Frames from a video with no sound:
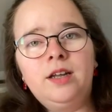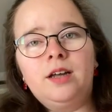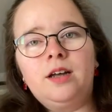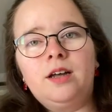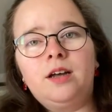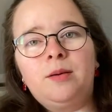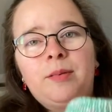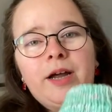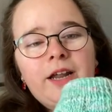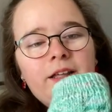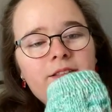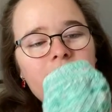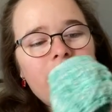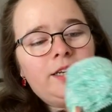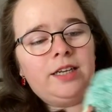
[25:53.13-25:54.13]
But
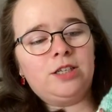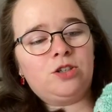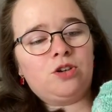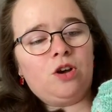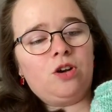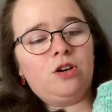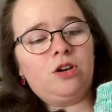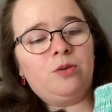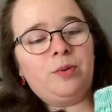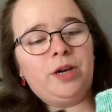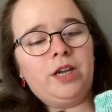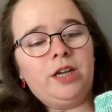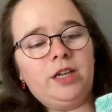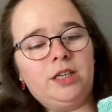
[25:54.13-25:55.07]
I think this colorway